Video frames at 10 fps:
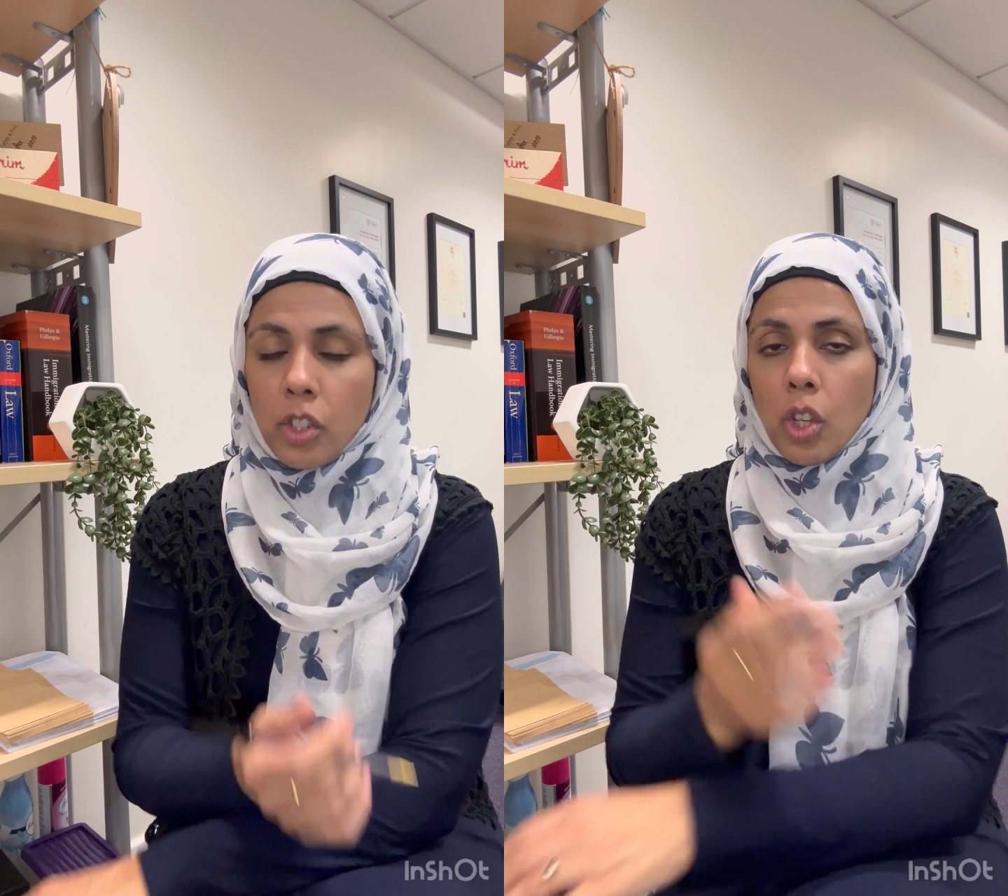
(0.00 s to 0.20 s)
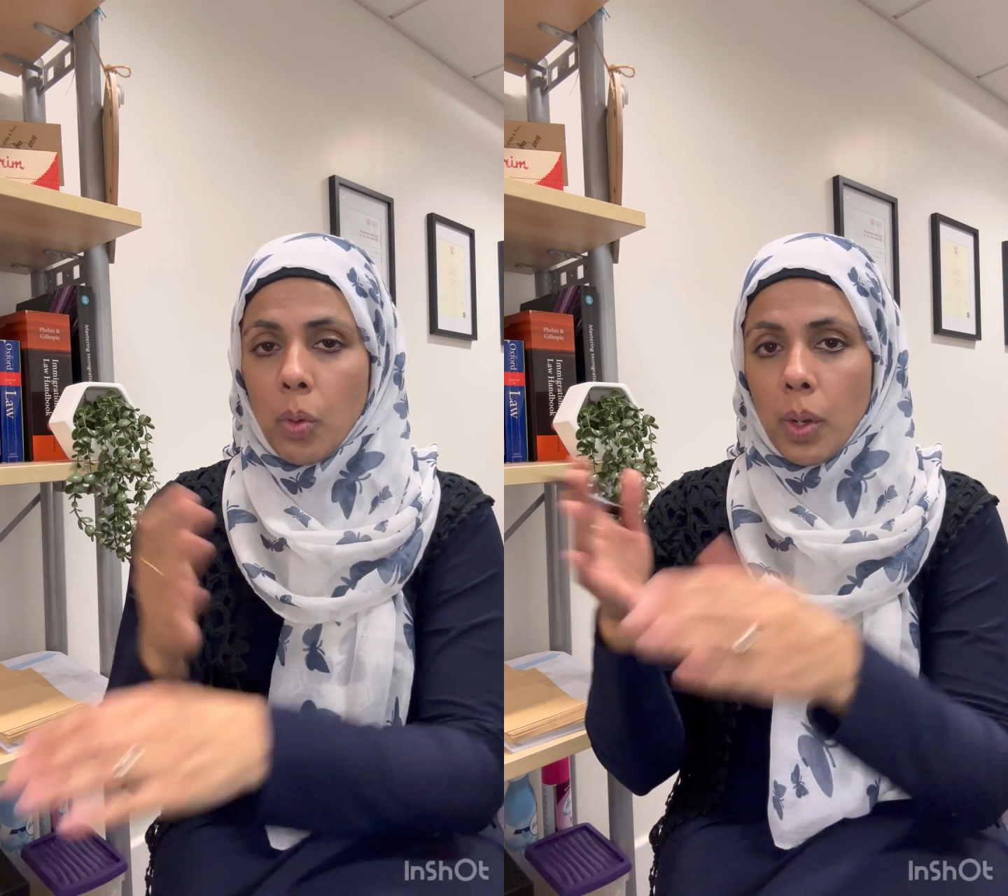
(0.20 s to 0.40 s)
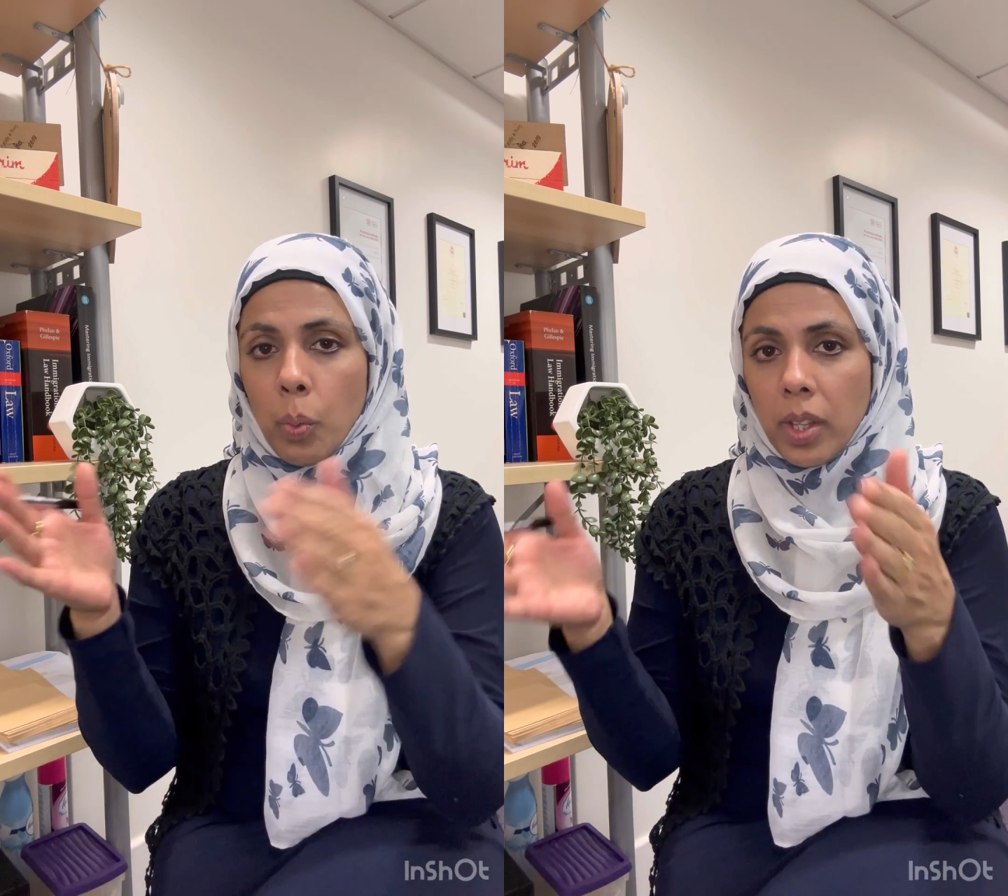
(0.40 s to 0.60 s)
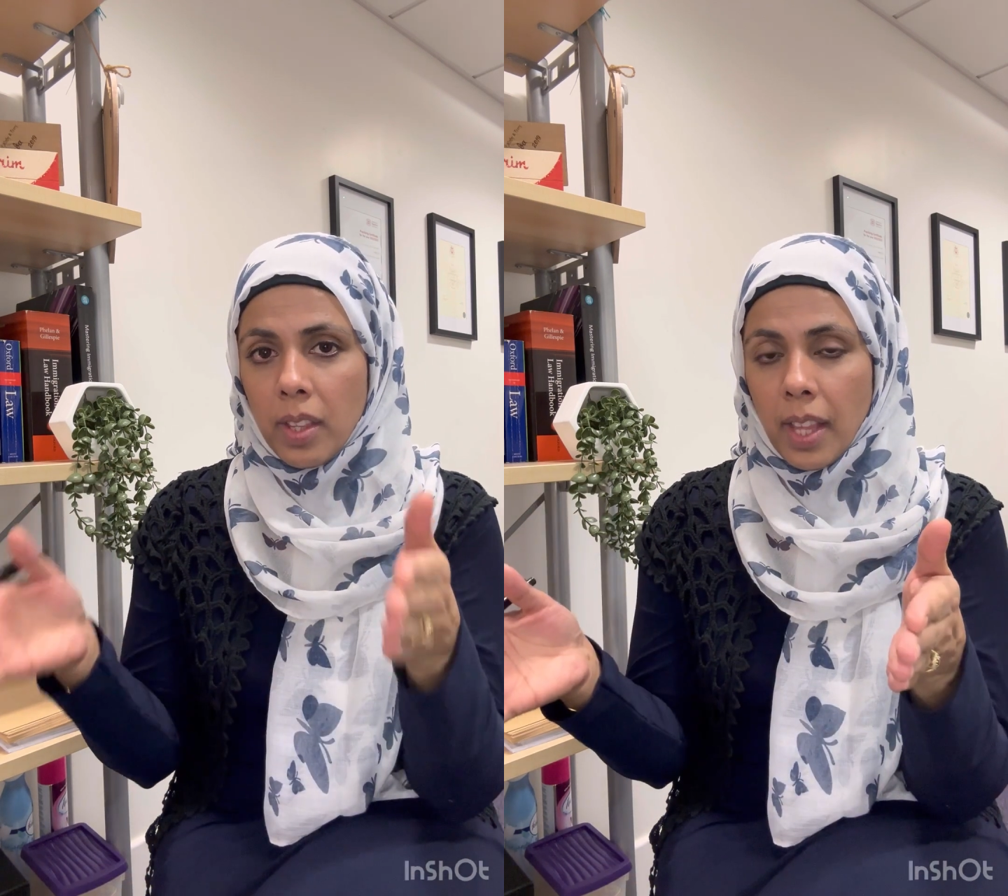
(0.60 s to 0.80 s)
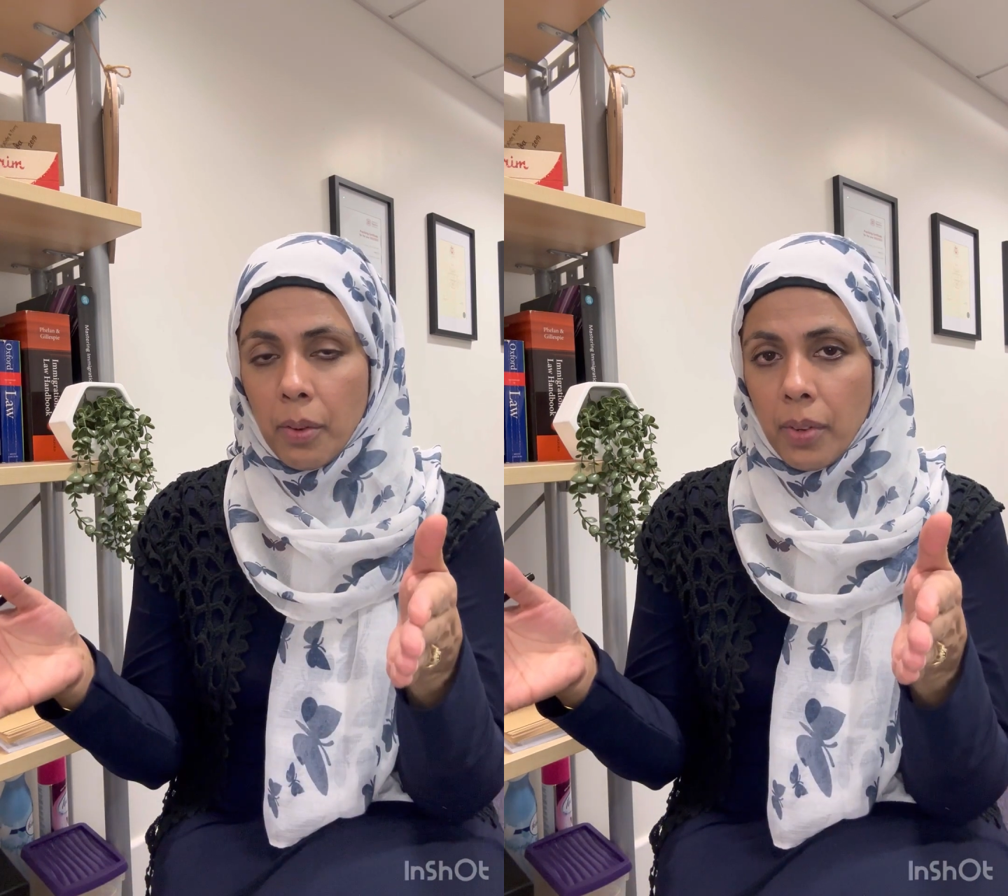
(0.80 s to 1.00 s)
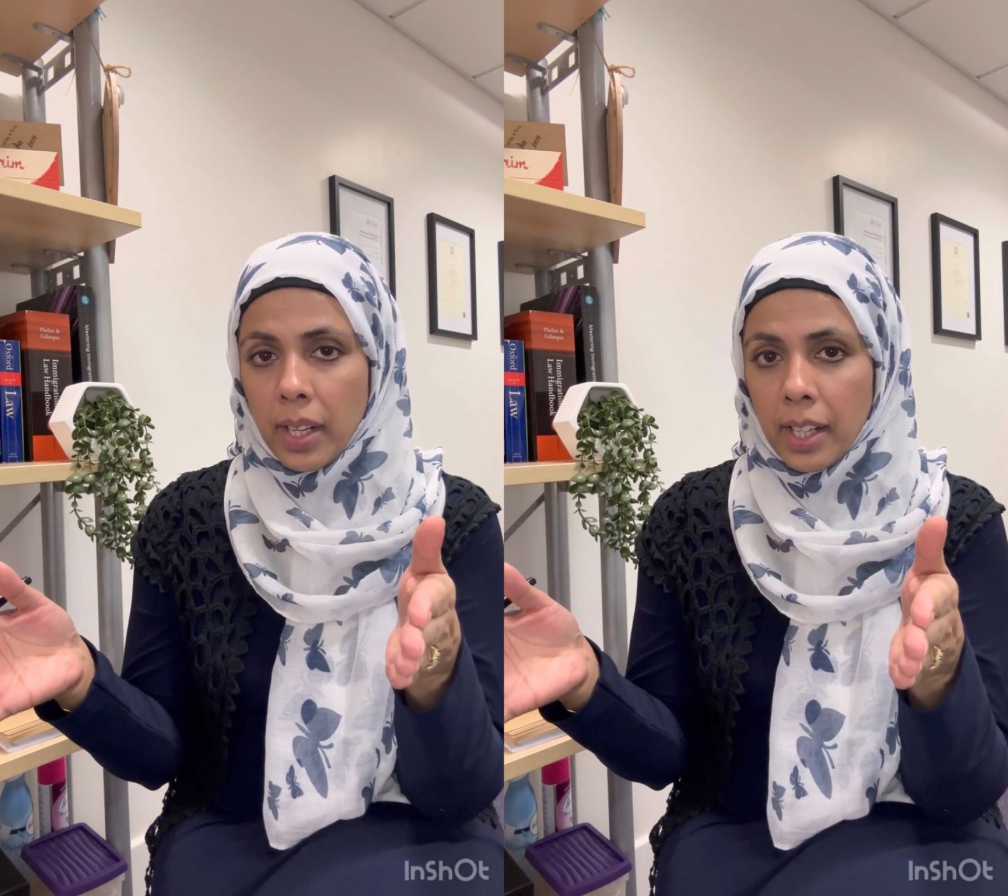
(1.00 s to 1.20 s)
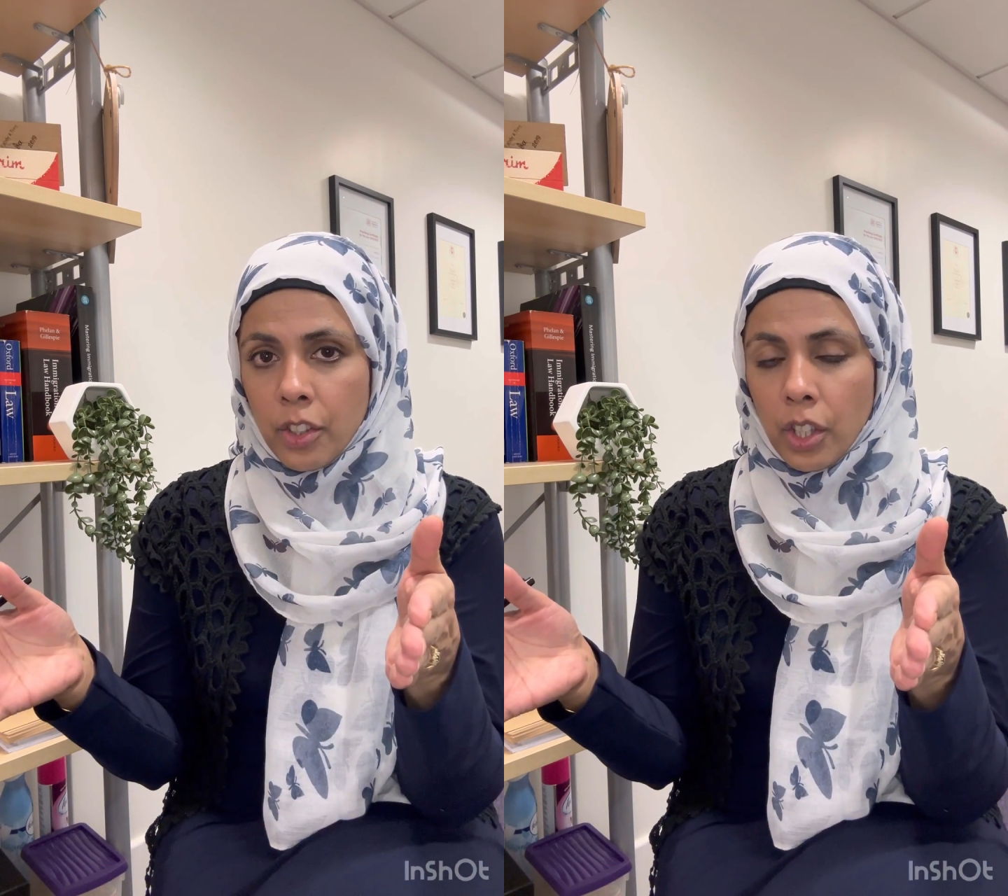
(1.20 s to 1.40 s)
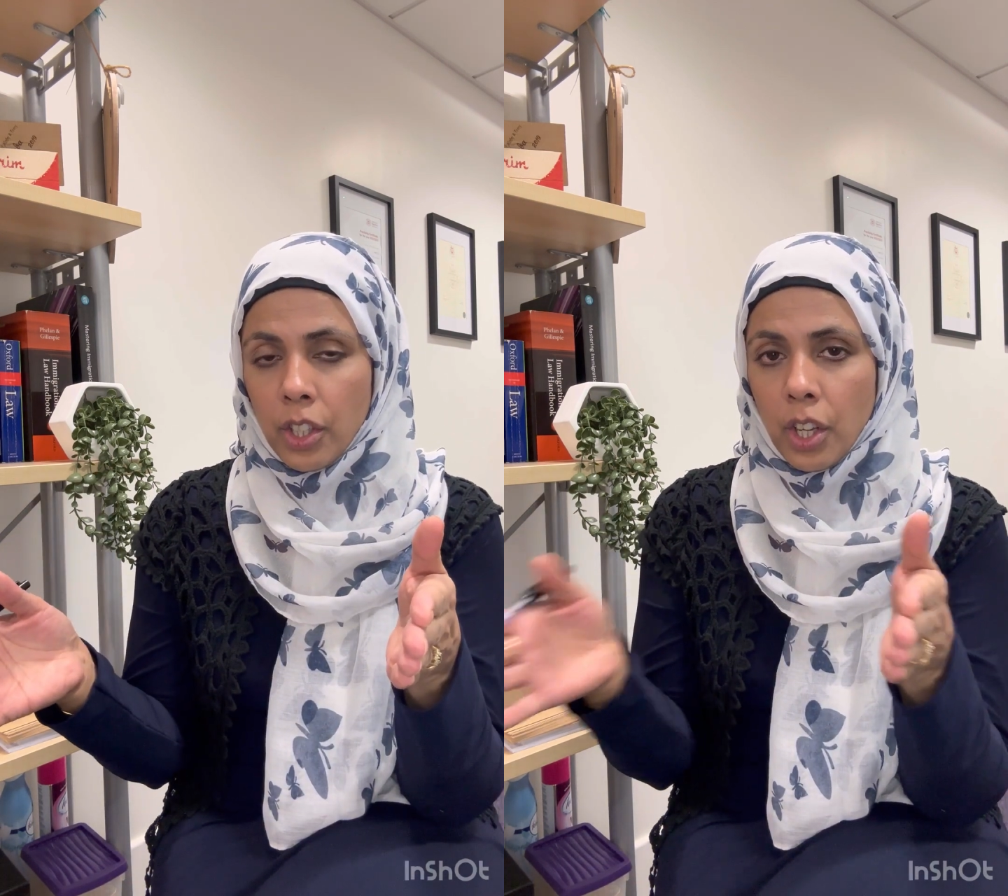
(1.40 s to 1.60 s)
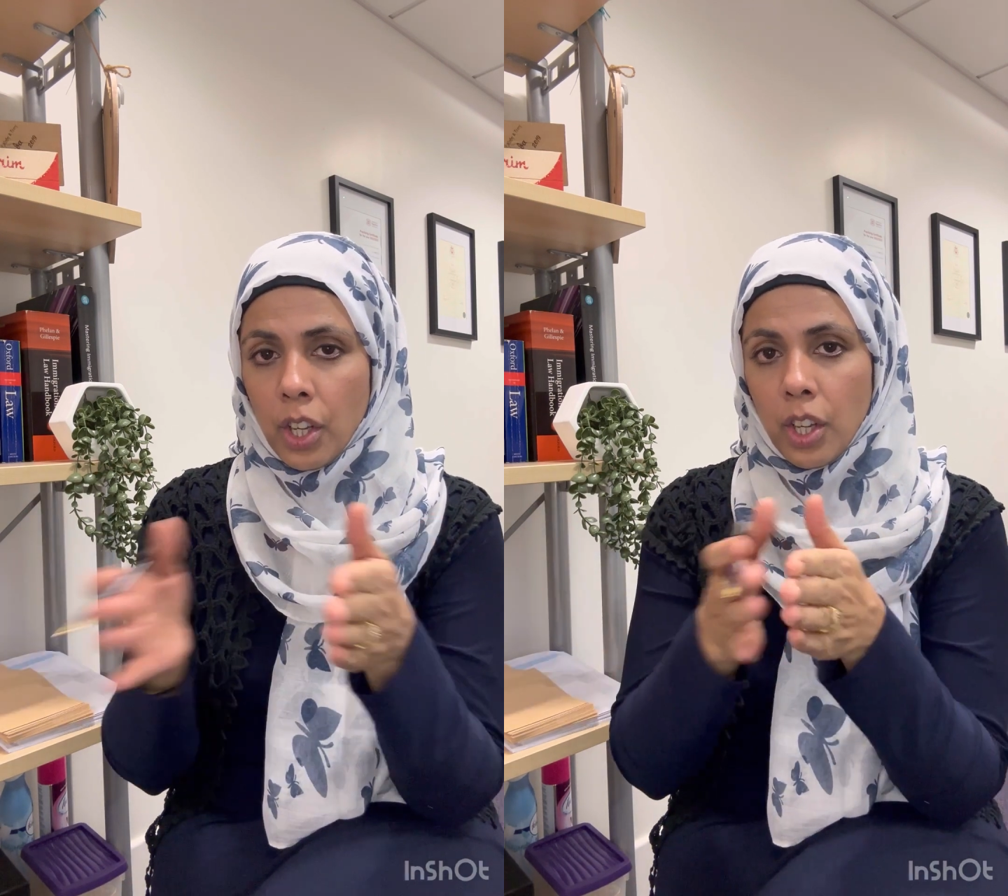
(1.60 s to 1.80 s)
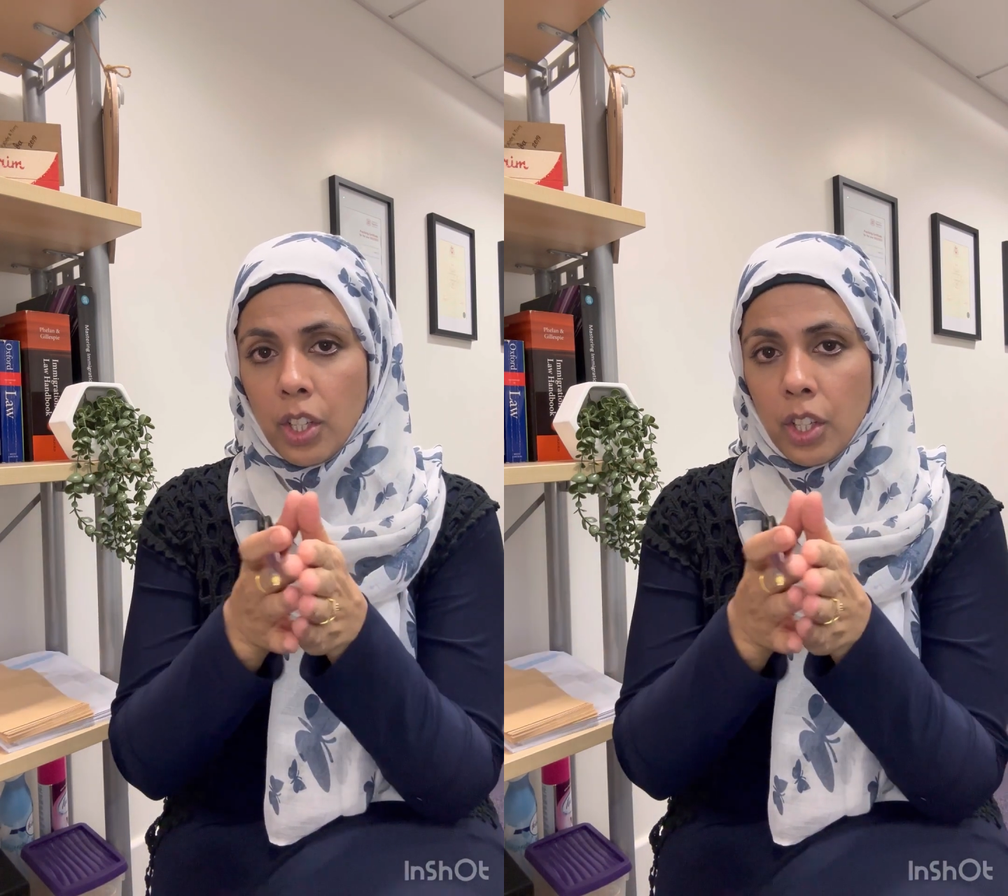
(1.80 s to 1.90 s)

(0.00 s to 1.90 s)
So within that financial year,